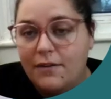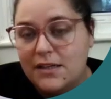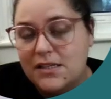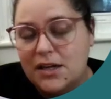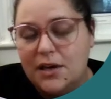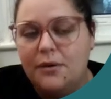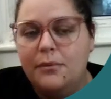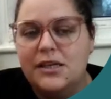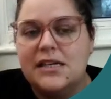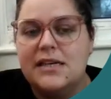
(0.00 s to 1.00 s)
of us do,
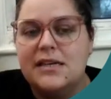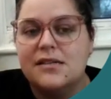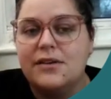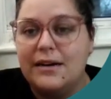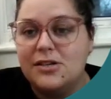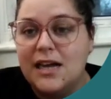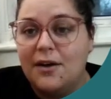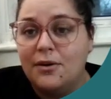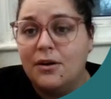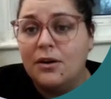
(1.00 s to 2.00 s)
which is crouched
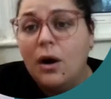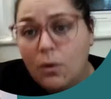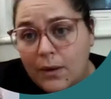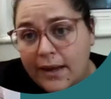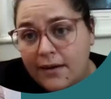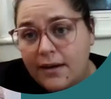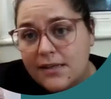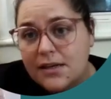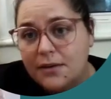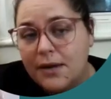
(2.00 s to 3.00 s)
down and gone, oh, Lennon,
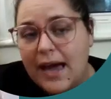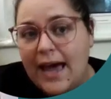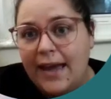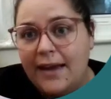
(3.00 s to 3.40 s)
it's okay.